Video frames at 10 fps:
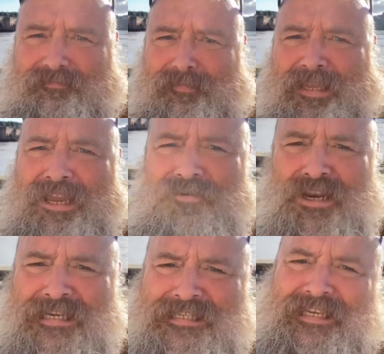Here it
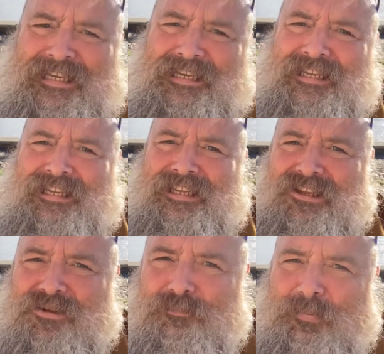is,
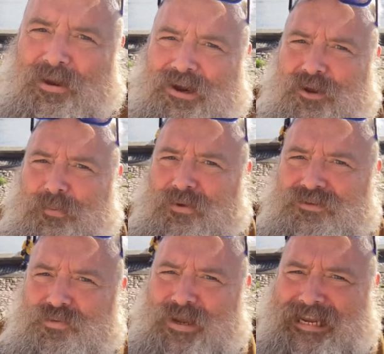
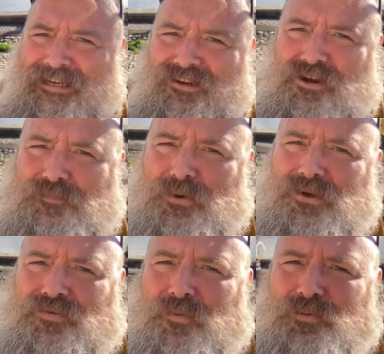Berwick-upon-Tweed. Look at those
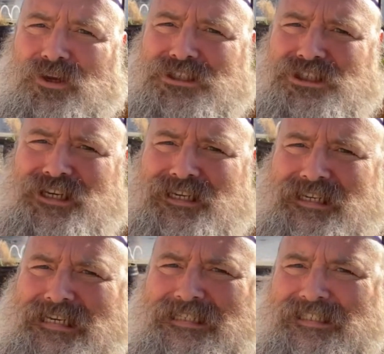beautiful
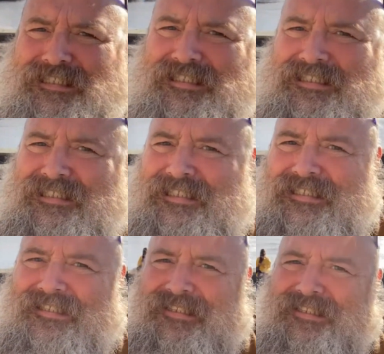bridges.
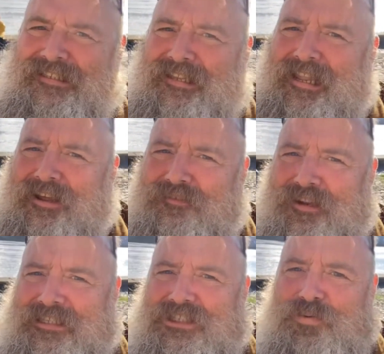
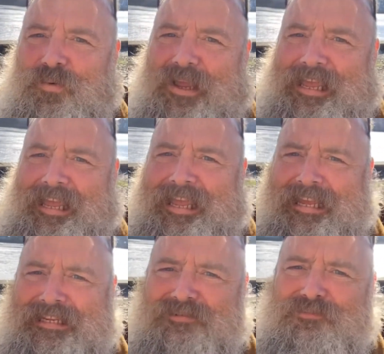Lovely
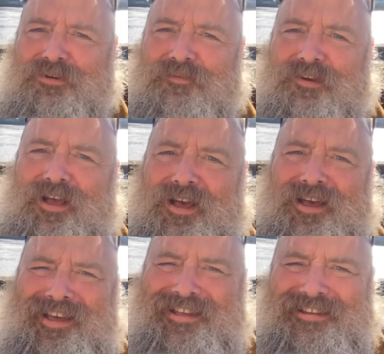Tweed River.